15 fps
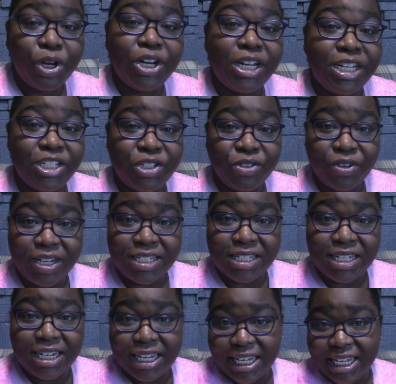are
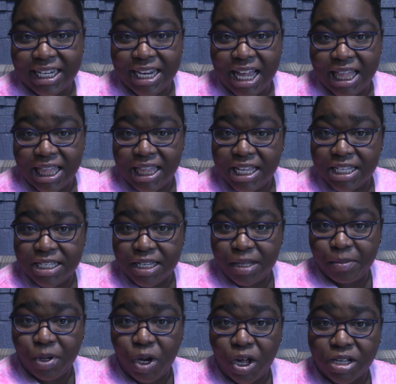interested in this
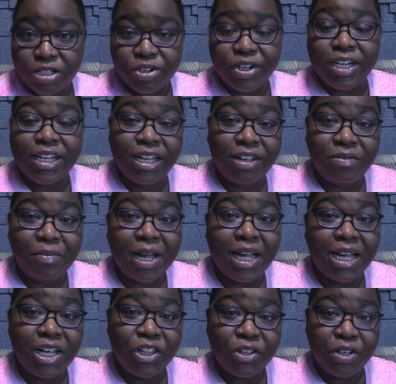lip gloss or any of my
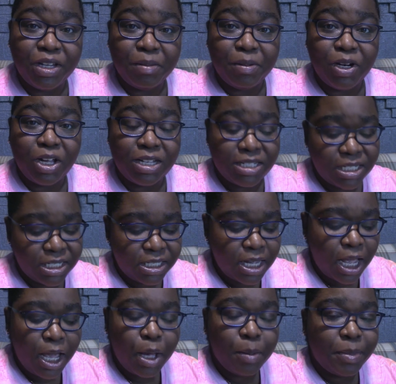other lip glosses,
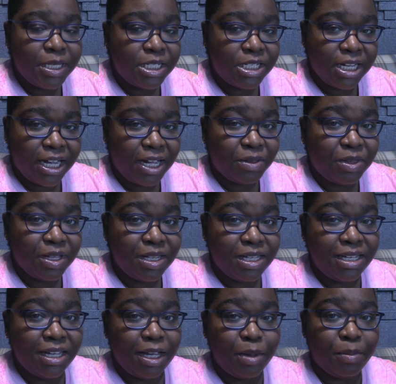please check out the
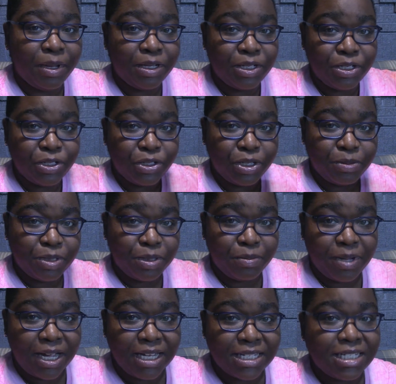link in my description
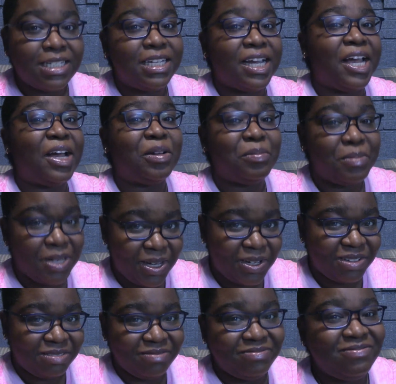box down below.